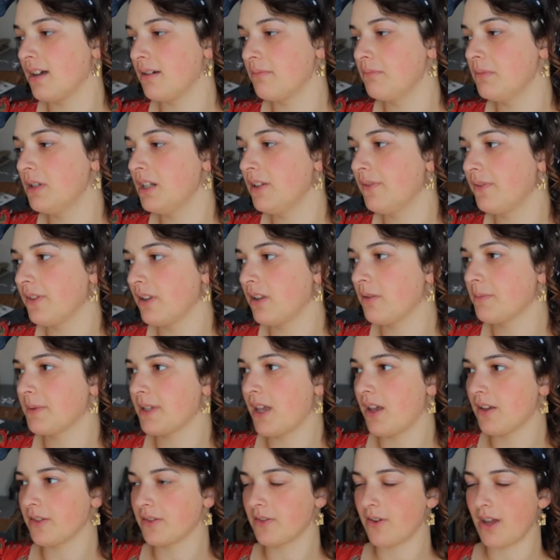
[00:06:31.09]
Mina Phillips
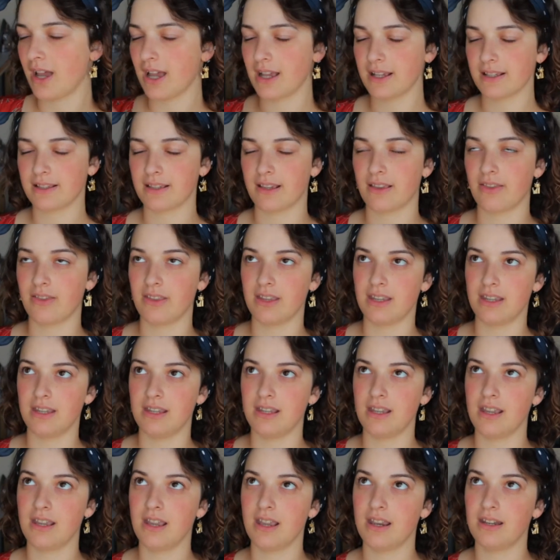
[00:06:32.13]
also has
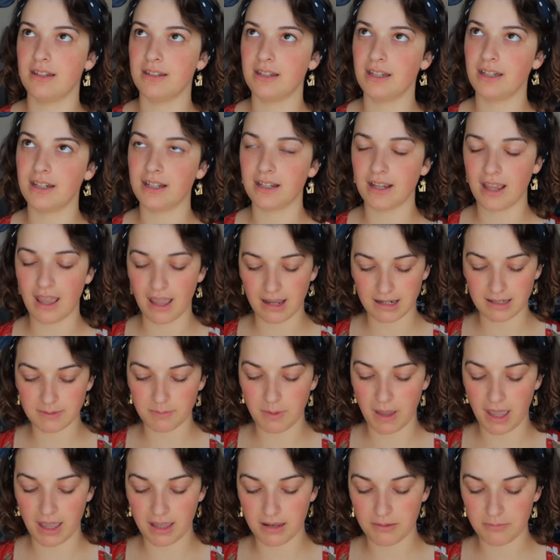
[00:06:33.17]
the Knitting
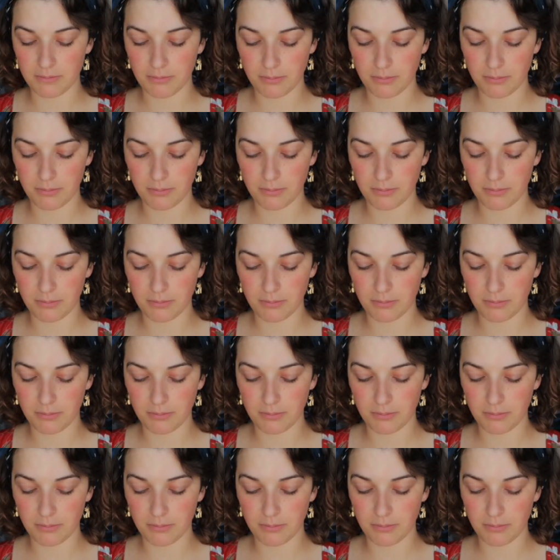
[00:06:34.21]
Expat